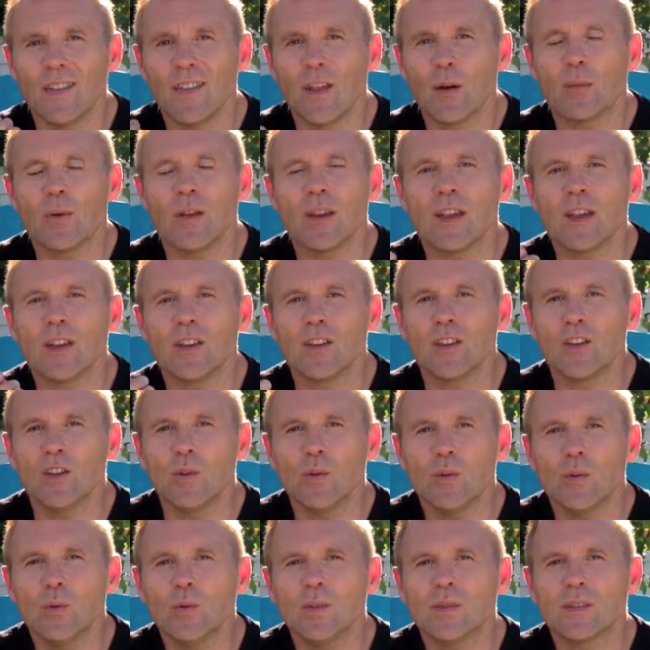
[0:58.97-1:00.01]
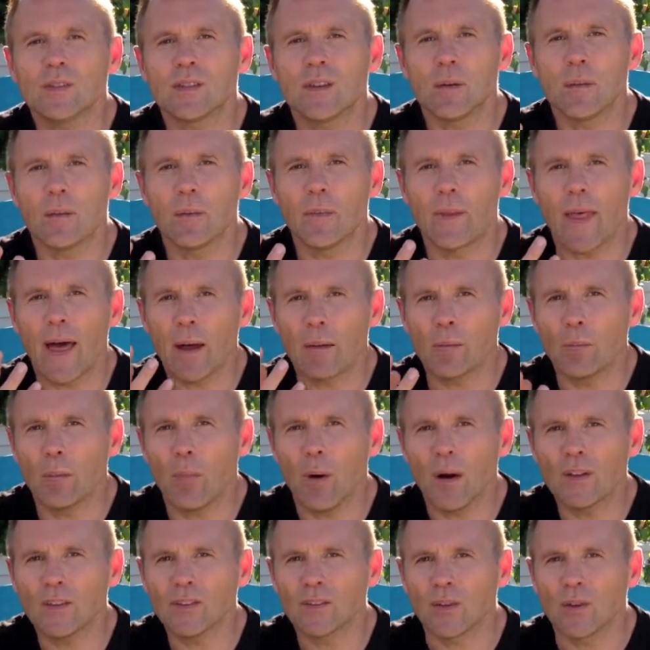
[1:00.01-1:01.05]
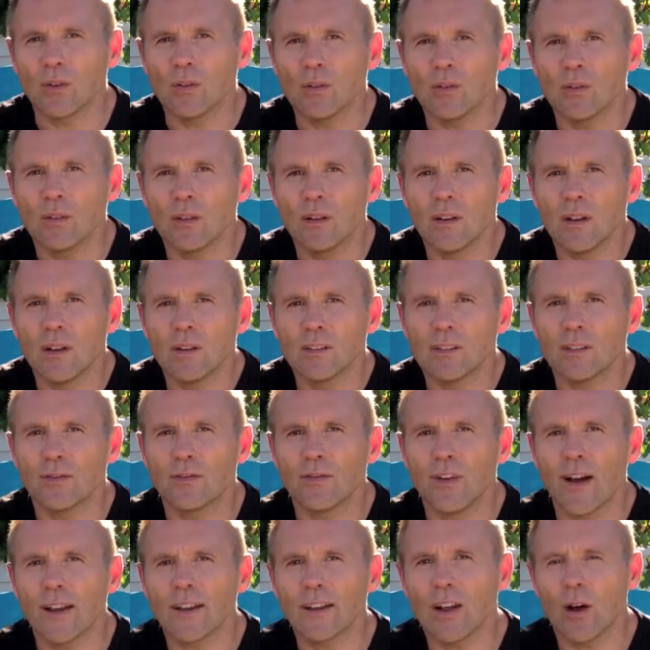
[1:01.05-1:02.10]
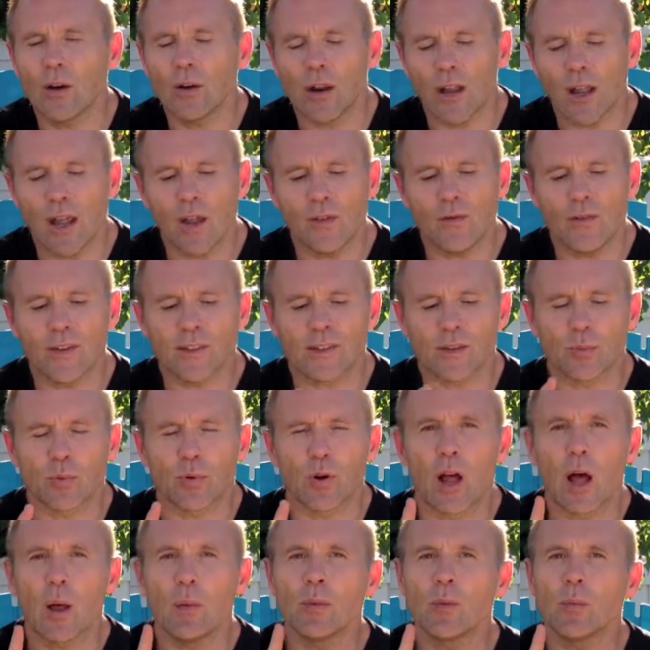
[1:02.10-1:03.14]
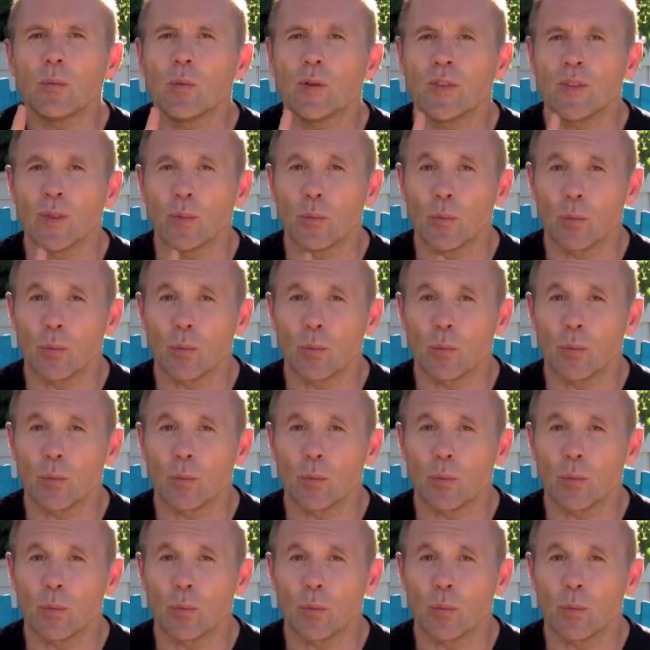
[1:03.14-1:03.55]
then we can use that muscle to find out if it's a problem with the